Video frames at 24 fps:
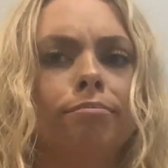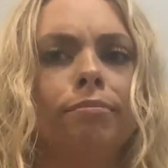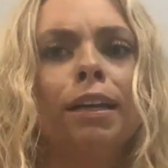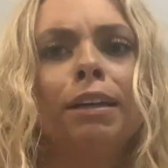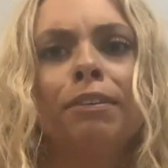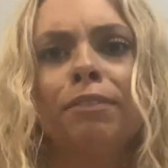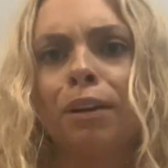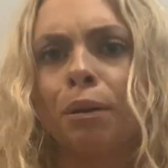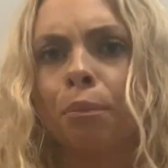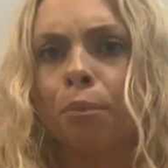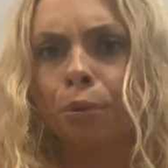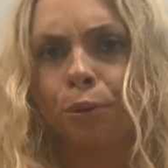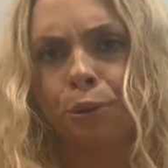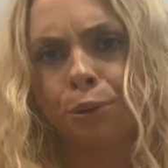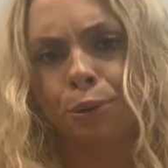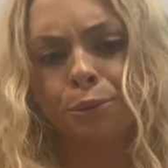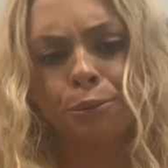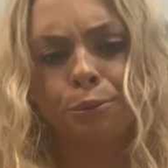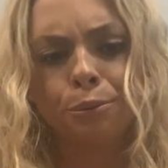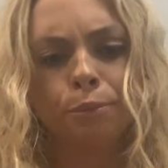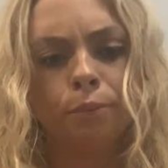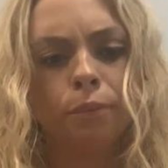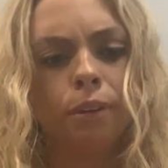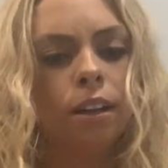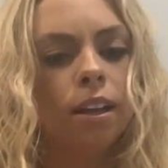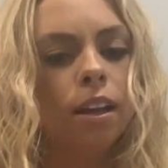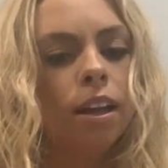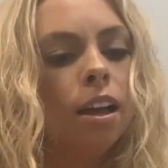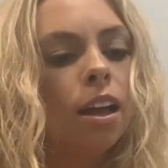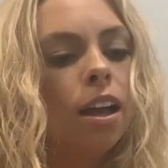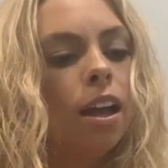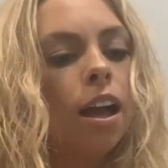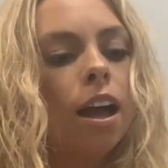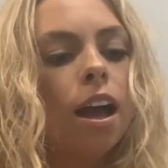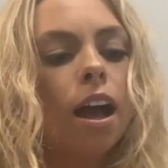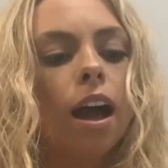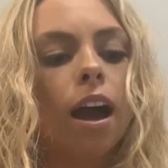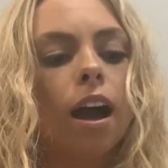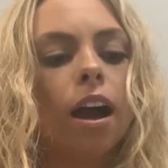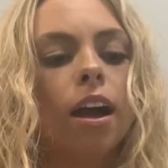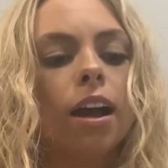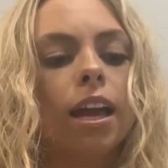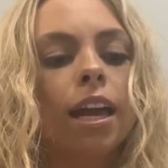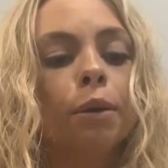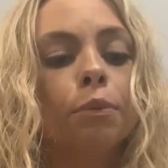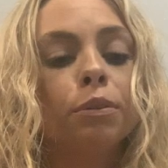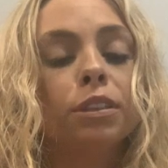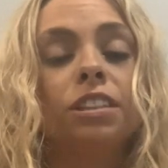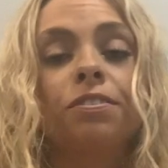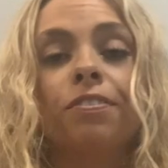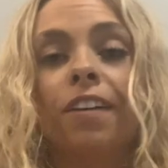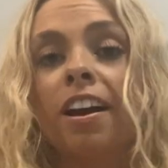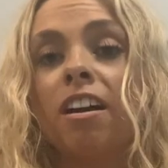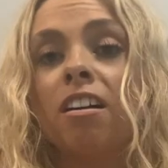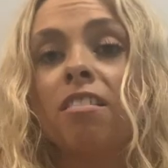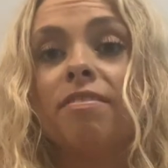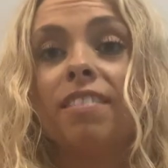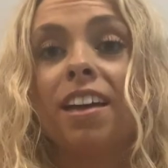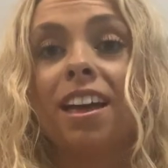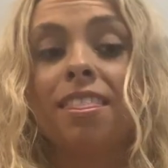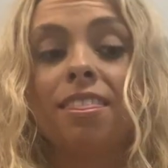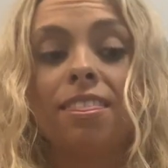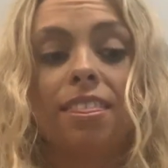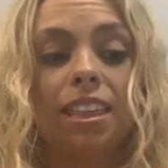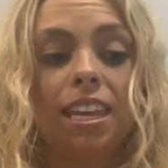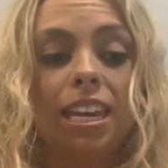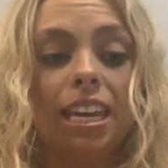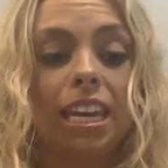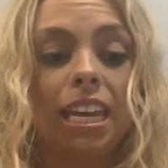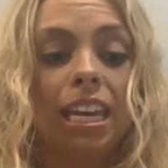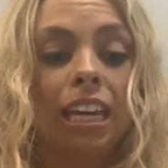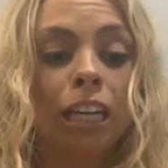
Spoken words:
even a broom, it was found that the